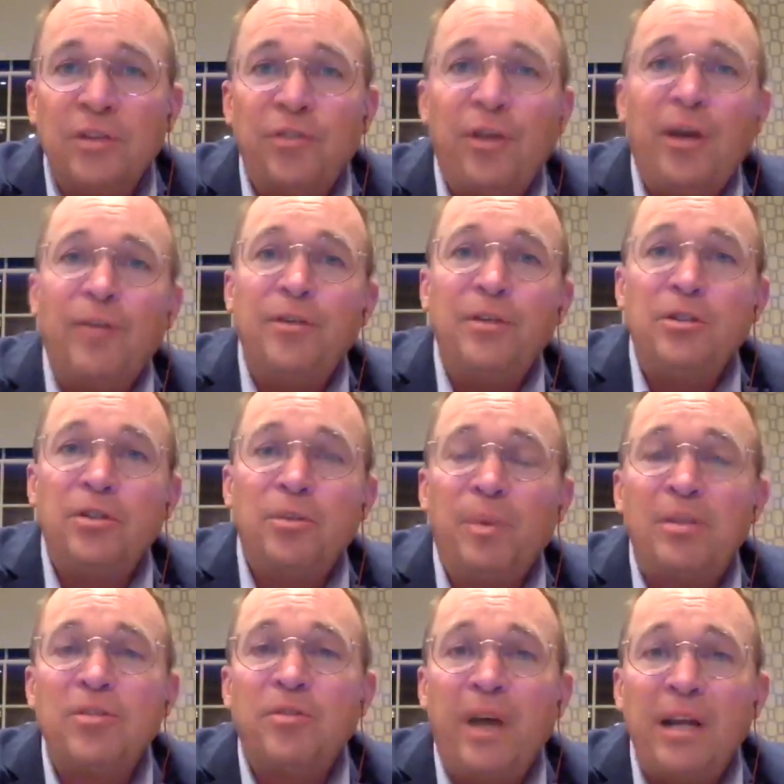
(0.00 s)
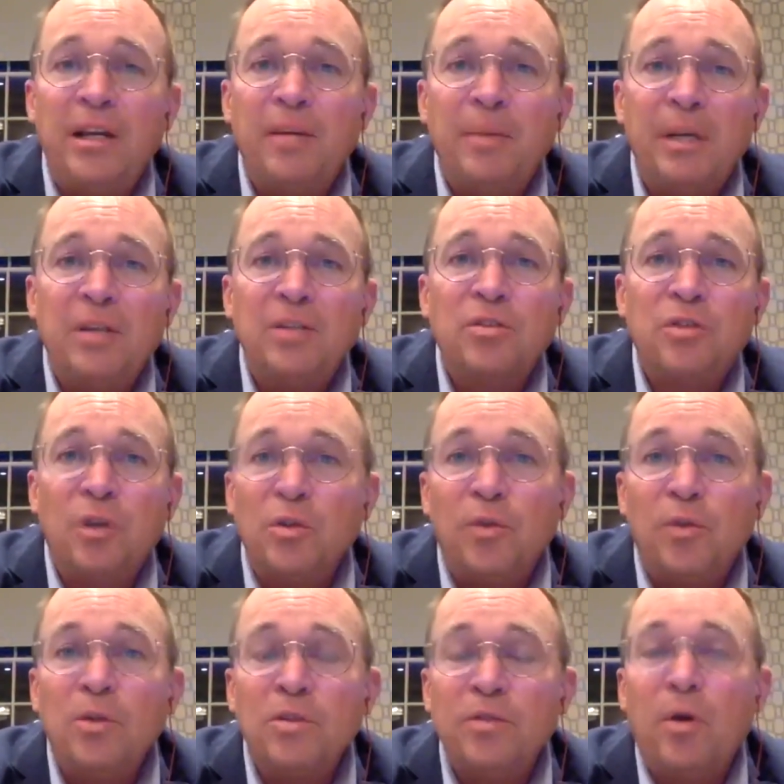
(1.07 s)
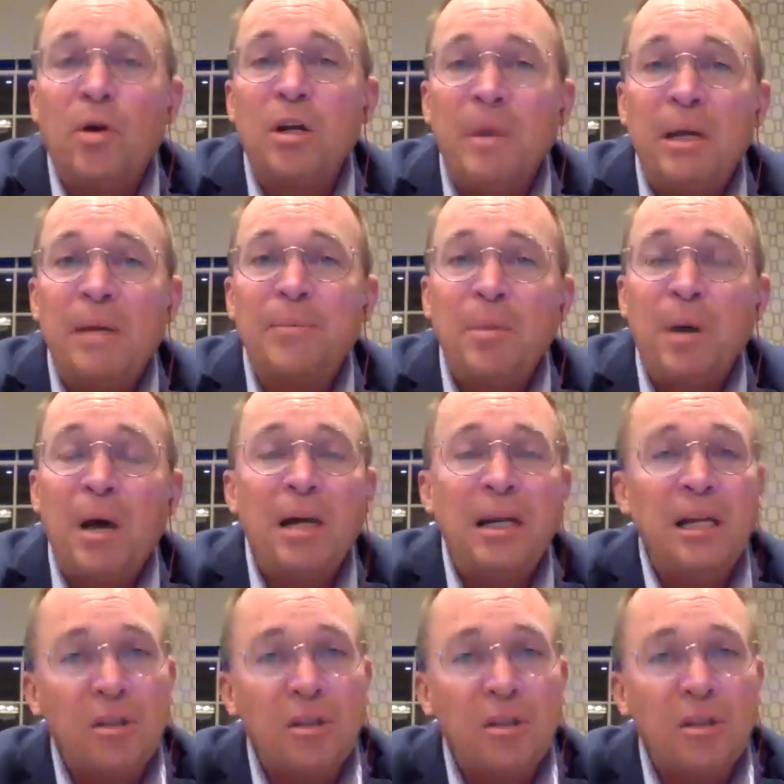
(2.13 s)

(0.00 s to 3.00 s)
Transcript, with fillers: southeastern Pennsylvania because those folks have already made up their mind.